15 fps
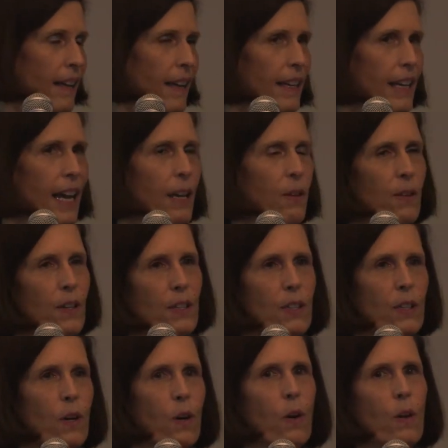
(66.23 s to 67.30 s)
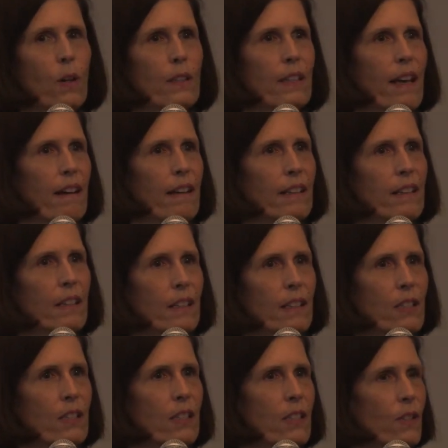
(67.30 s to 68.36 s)
And I have heard Nicole now on her
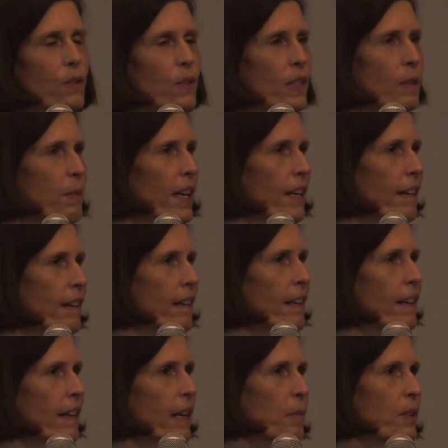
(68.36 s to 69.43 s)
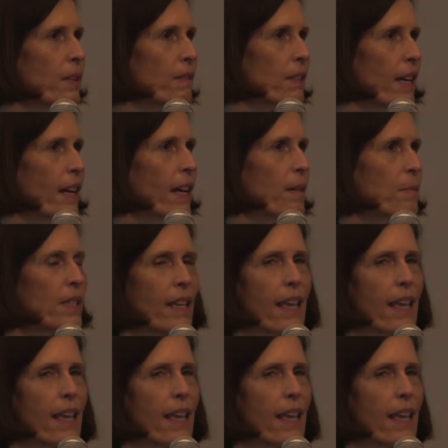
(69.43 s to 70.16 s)
listening tour in the Bay Area a couple of times,